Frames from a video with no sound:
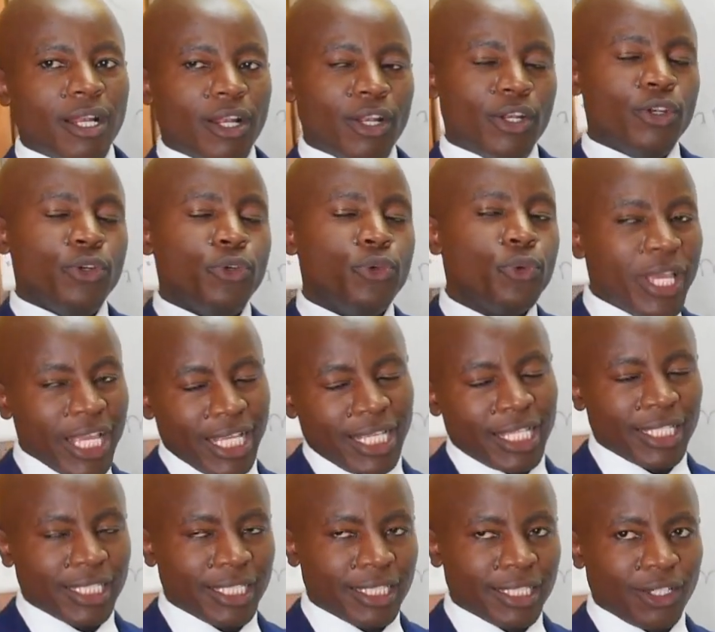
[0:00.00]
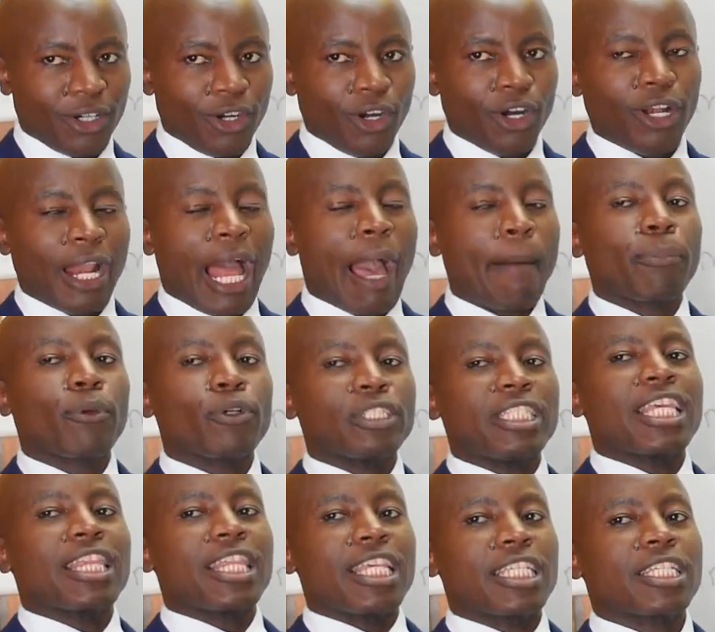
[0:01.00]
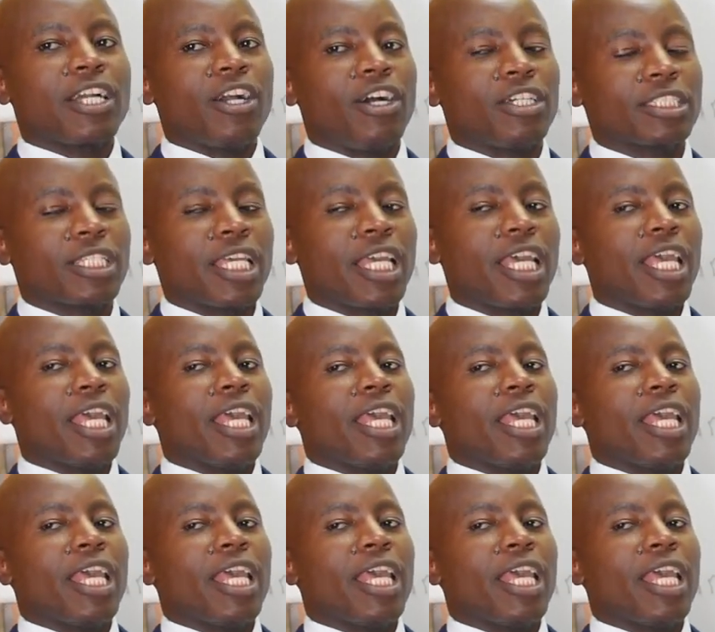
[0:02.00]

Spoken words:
doing or approaching this course